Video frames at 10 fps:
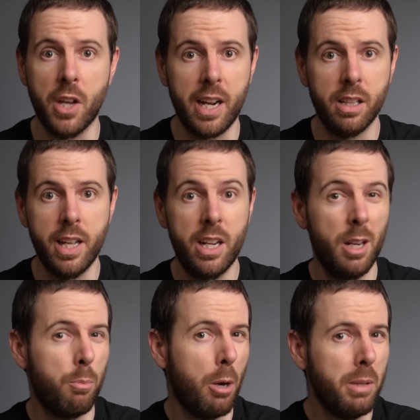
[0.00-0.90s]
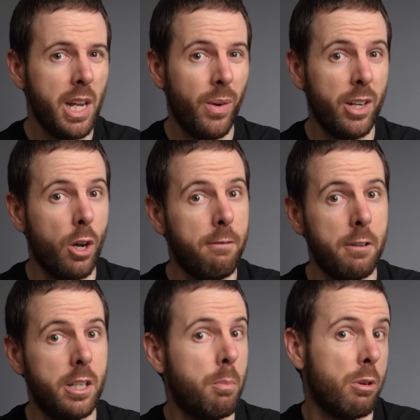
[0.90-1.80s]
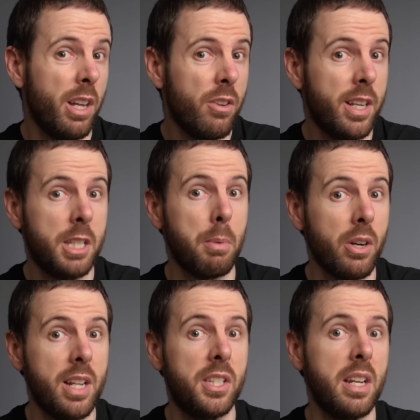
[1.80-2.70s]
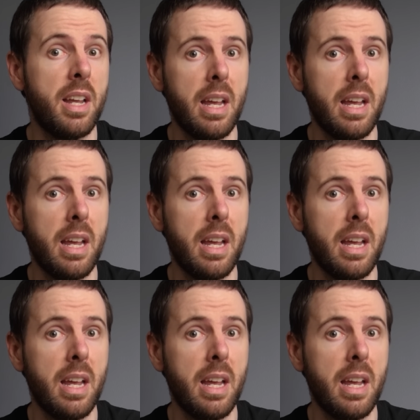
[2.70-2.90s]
Tiger Lake are probably going to offer a pretty good experience in